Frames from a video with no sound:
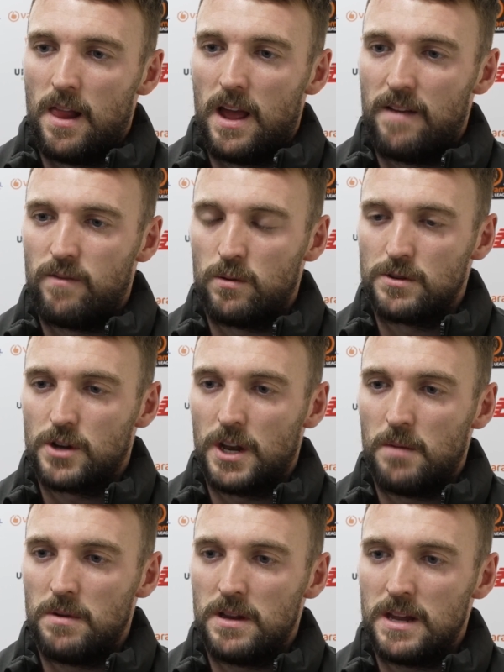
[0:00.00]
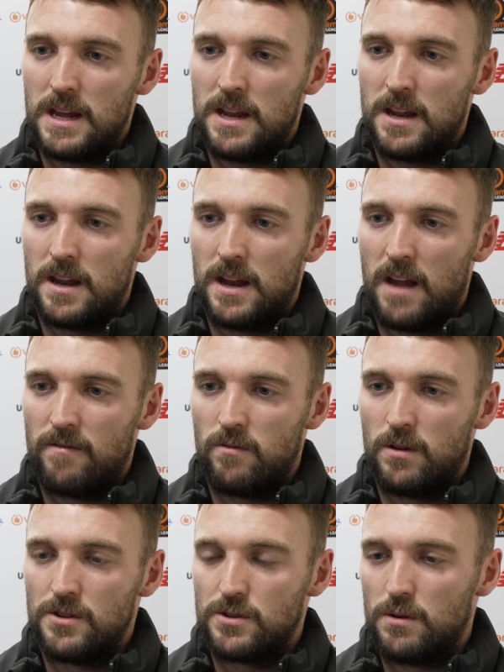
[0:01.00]
everyone's going to be needed, and
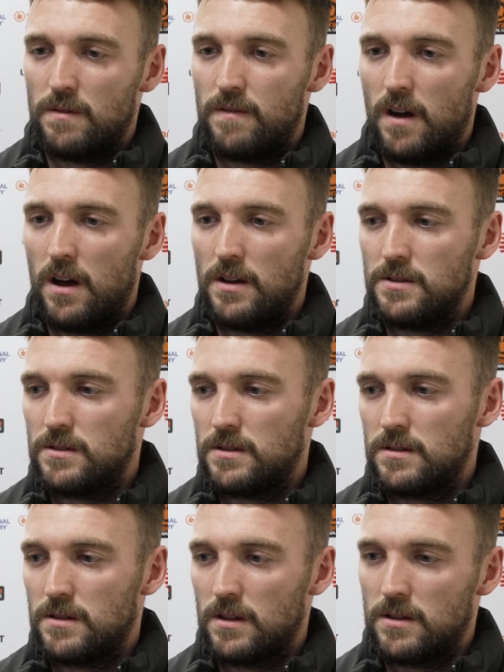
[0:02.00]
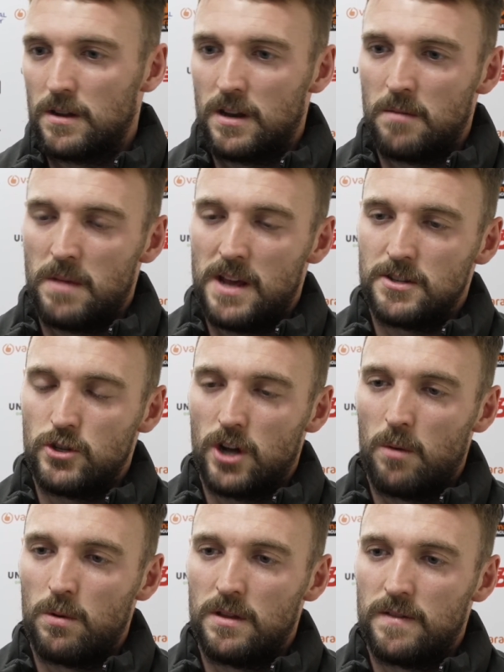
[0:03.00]
everyone so far has done an amazing
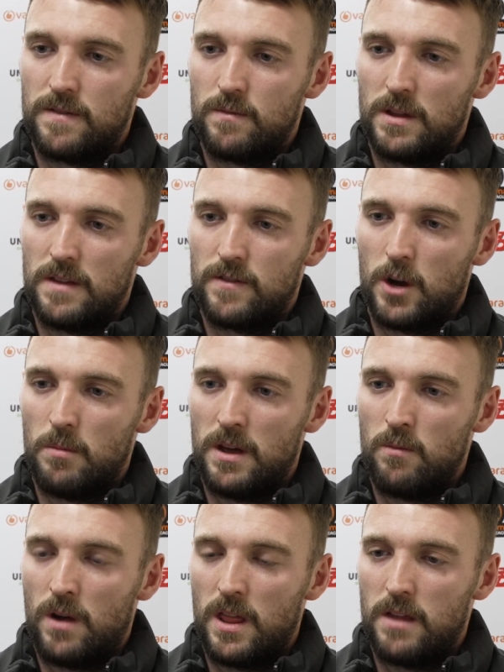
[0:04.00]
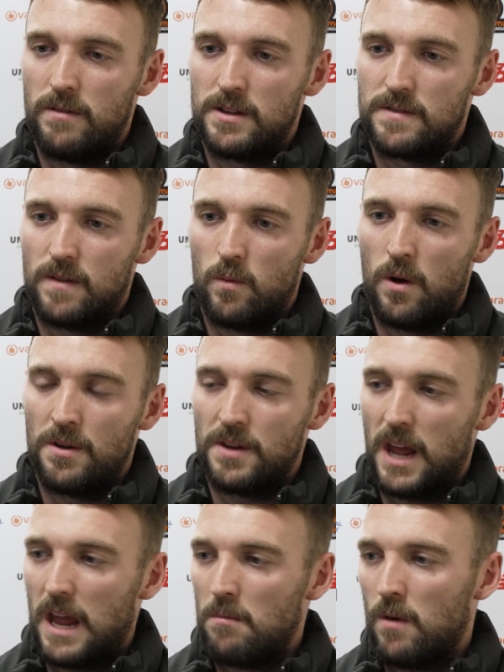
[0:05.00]
job when they've come in, whether it's for one
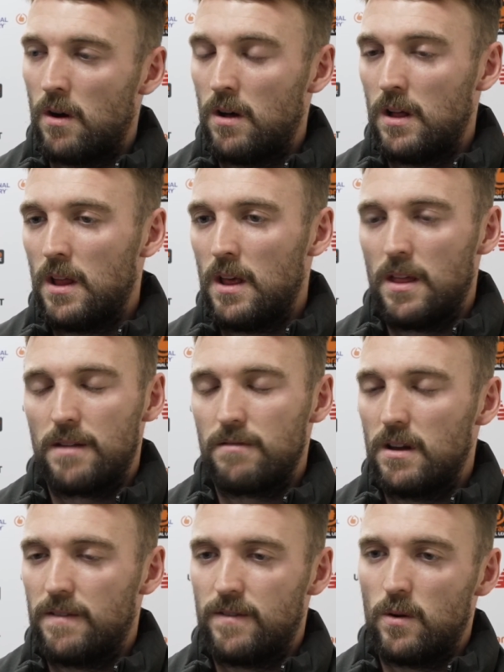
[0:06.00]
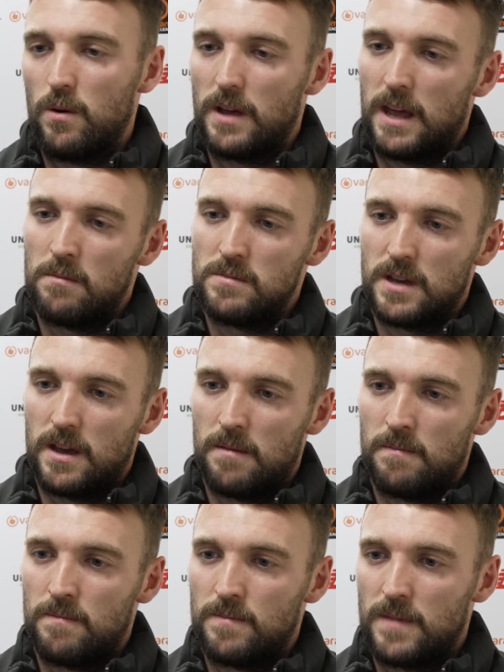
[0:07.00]
game or three or four games.
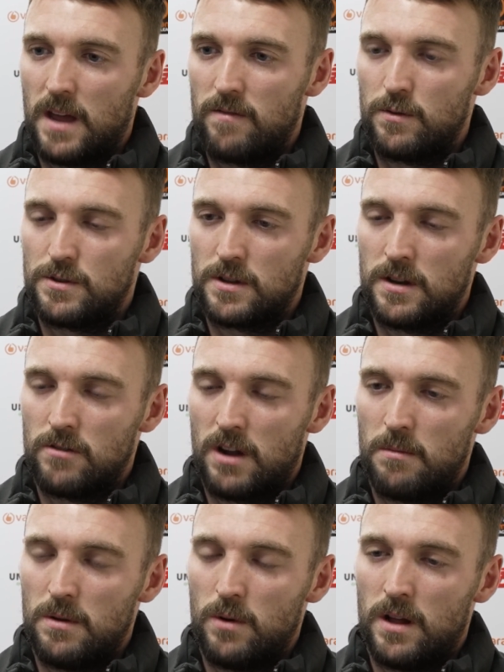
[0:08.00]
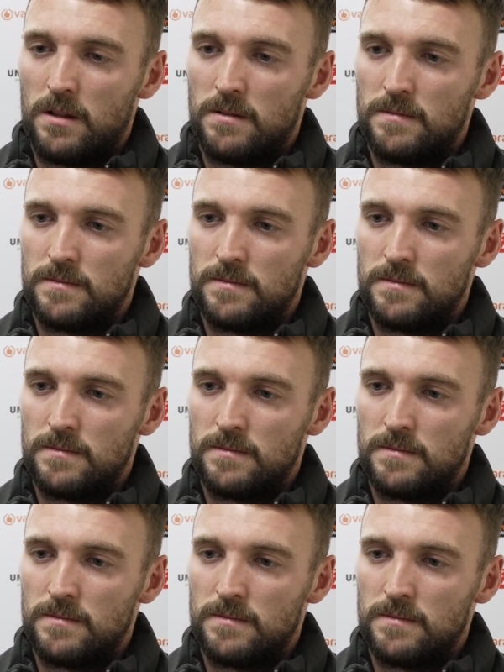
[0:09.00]
Everyone's done incredibly well.